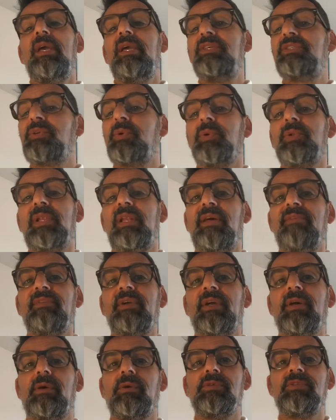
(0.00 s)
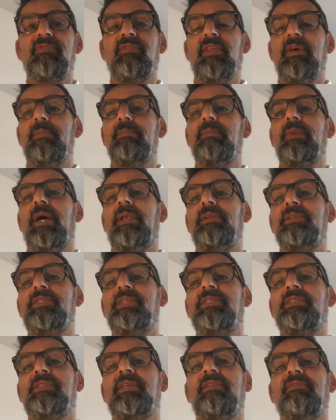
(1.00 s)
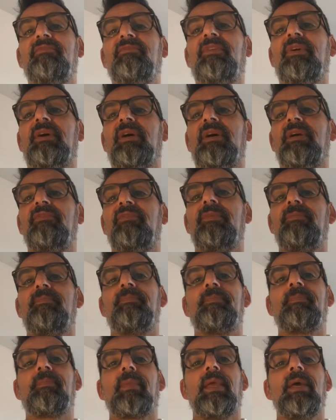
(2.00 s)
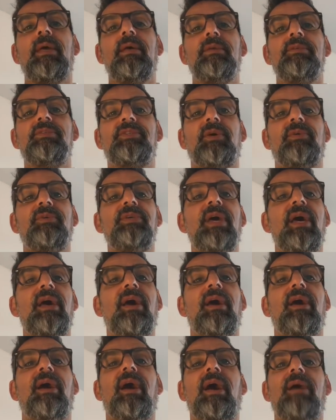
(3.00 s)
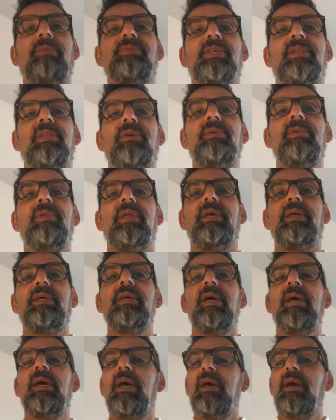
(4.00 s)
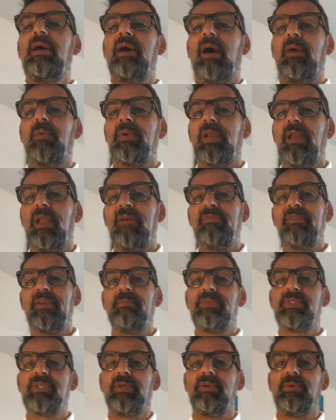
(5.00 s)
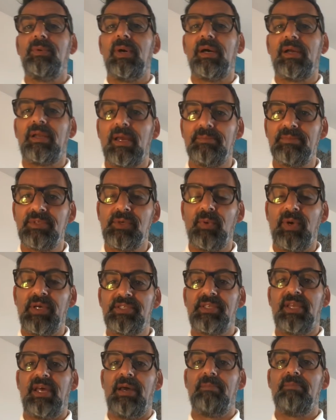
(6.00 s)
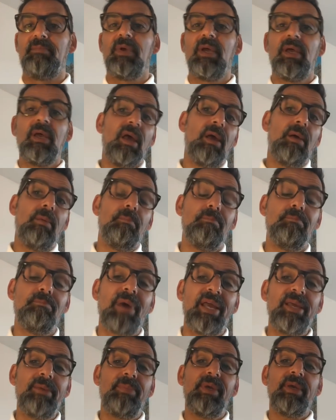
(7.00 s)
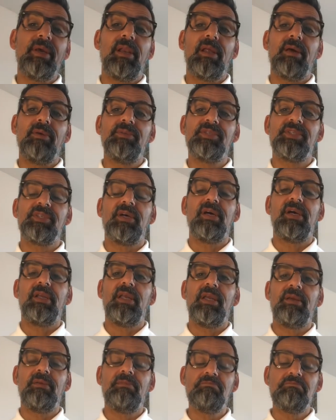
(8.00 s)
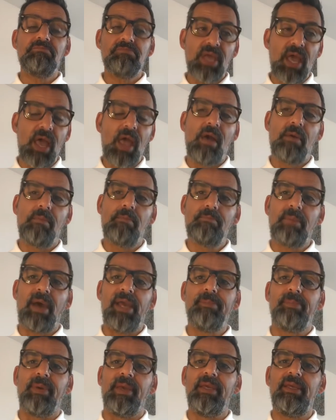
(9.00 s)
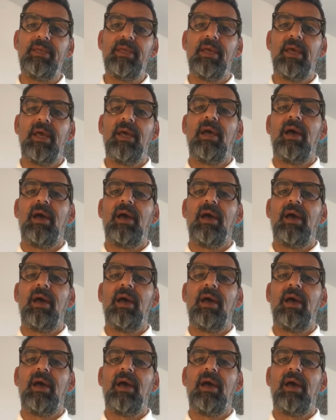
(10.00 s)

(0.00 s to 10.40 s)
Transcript: He scored 11 goals for them and assisted in 5. So yeah, absolutely. I would love him to come to West Ham. Maybe a loan signing? Yeah, maybe.